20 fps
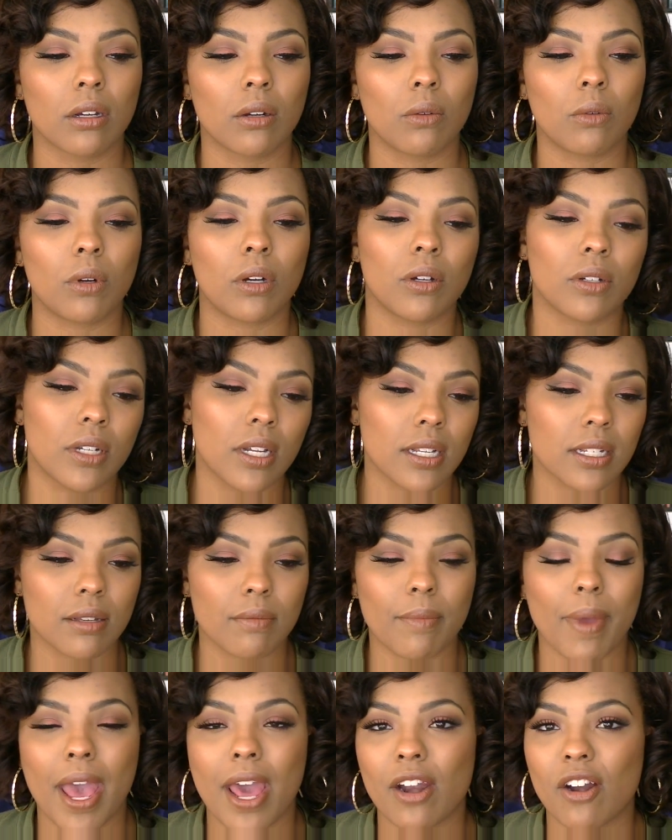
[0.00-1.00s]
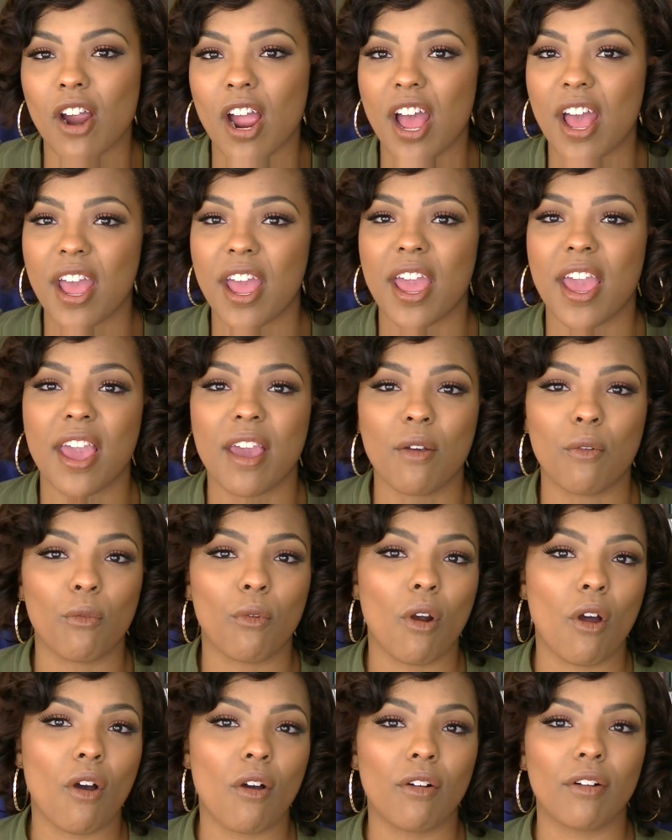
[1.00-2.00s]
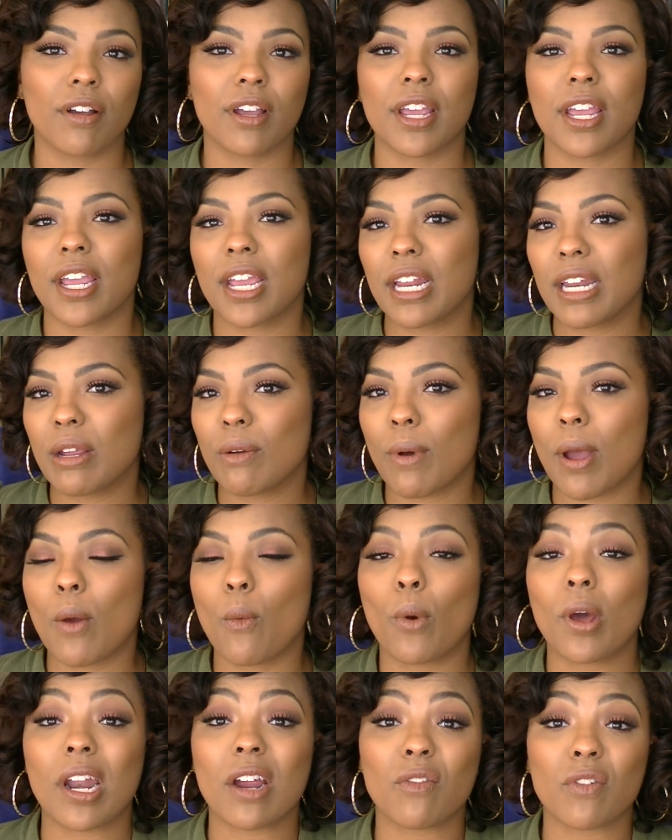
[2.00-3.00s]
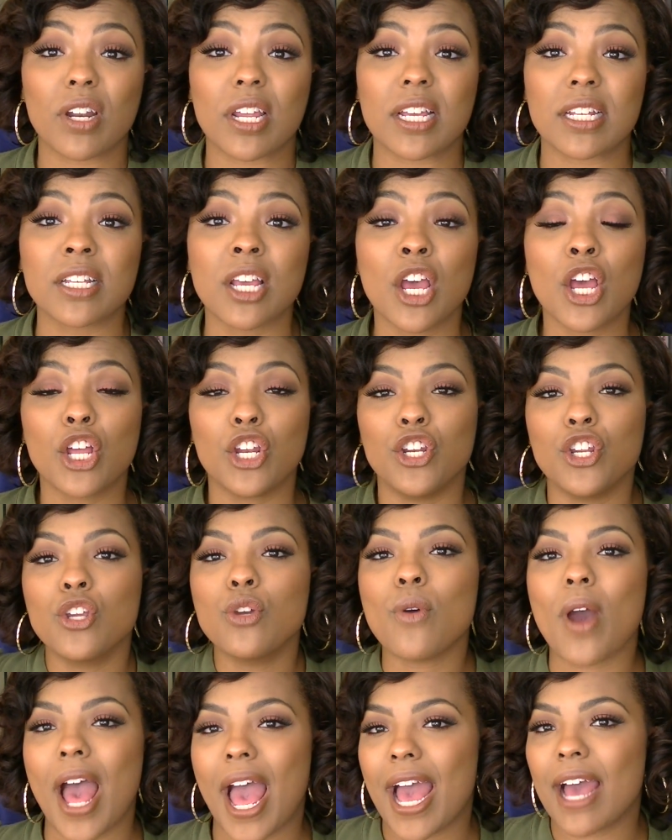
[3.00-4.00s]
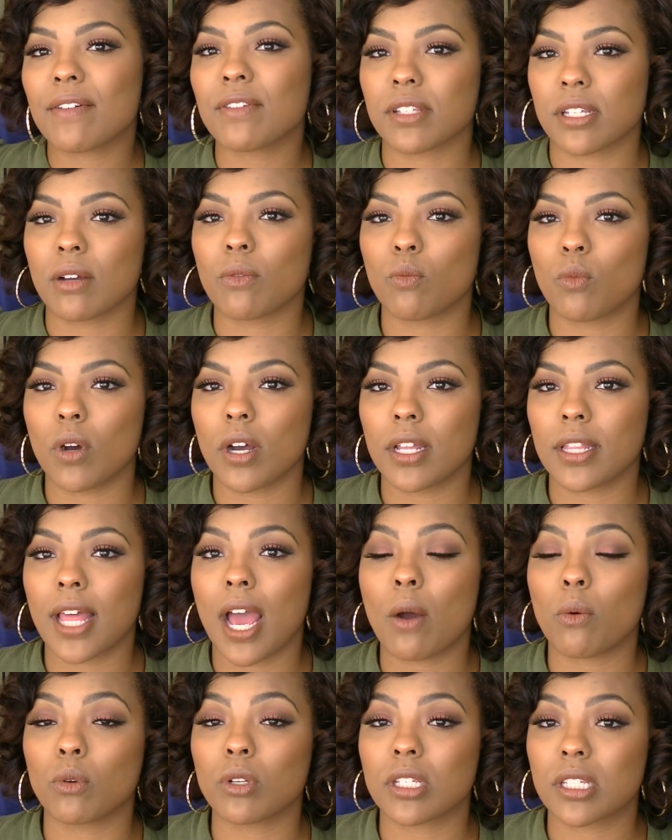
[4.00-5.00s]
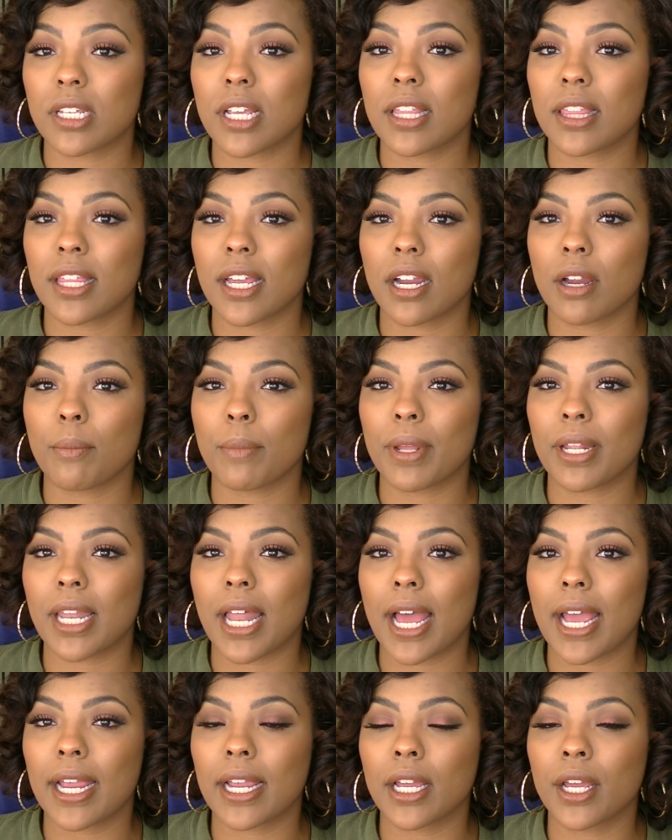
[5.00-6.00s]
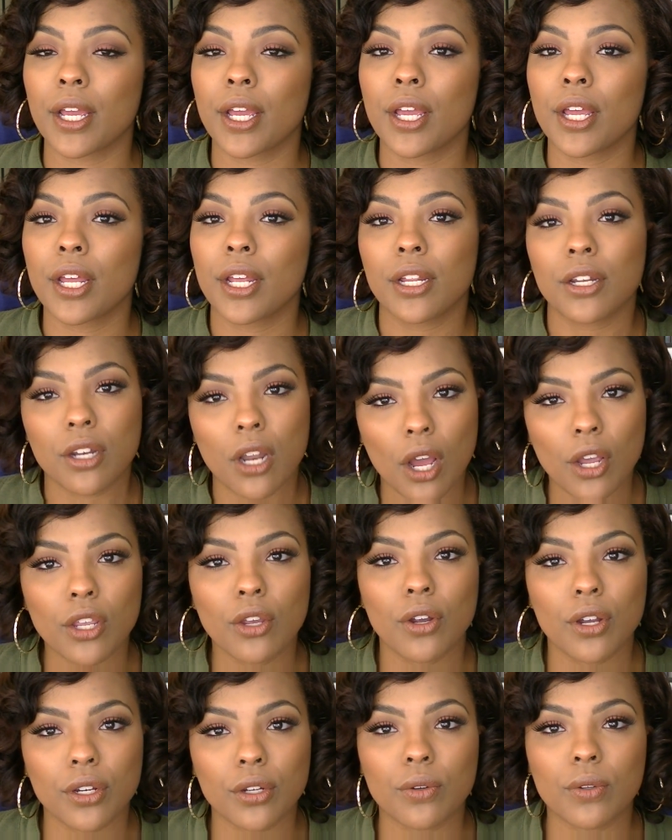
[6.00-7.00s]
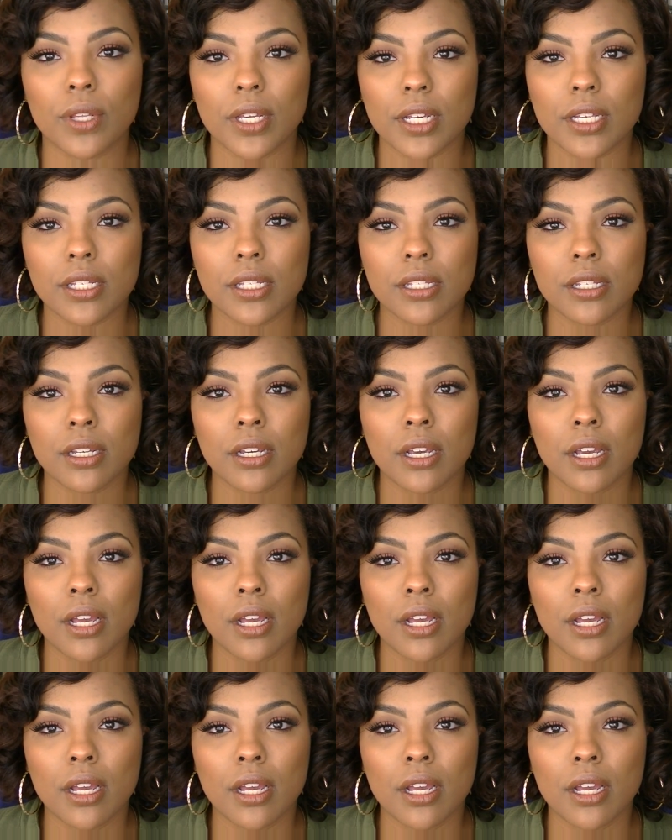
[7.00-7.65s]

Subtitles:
well, it doesn't matter, I ate wrong anyway, whatever it is, do you have someone that will sit there and be like, no, you could do this?